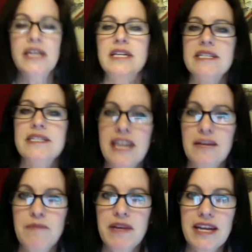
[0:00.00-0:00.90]

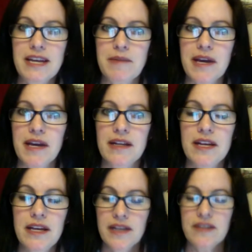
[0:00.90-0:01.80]
send me an
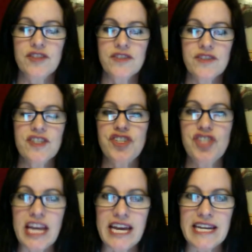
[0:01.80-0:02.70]
email just to
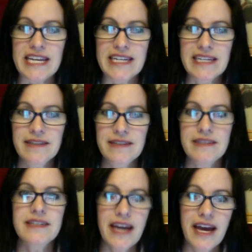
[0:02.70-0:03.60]

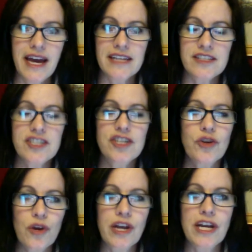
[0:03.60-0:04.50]

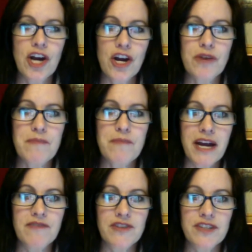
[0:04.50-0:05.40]

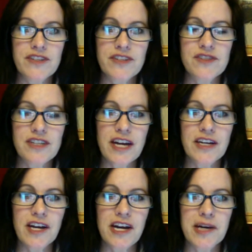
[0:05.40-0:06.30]

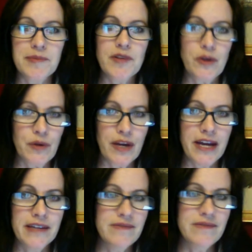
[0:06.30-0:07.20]
Shannon@greenheartmindfulness.com.
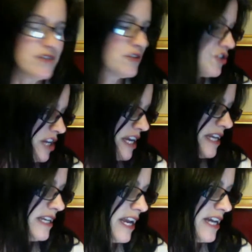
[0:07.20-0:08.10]
Okay? So
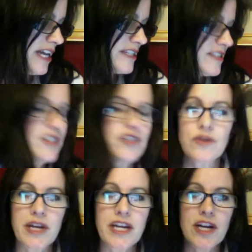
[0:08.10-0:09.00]

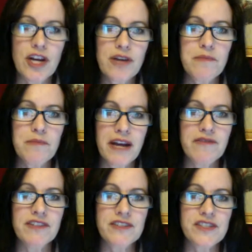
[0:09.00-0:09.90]

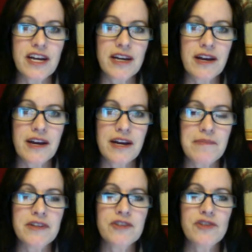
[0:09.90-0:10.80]

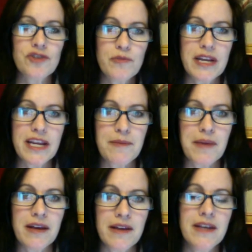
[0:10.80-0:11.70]
Shannon@greenheartmindfulness.com. Shoot me an
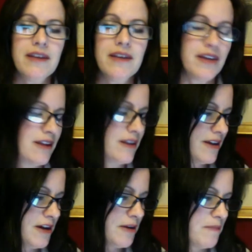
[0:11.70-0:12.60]
email, and
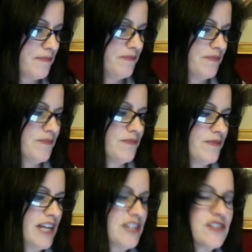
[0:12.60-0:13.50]

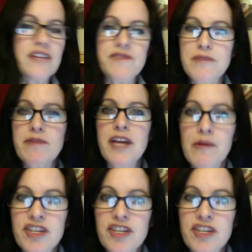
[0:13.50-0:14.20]
I just have something I want to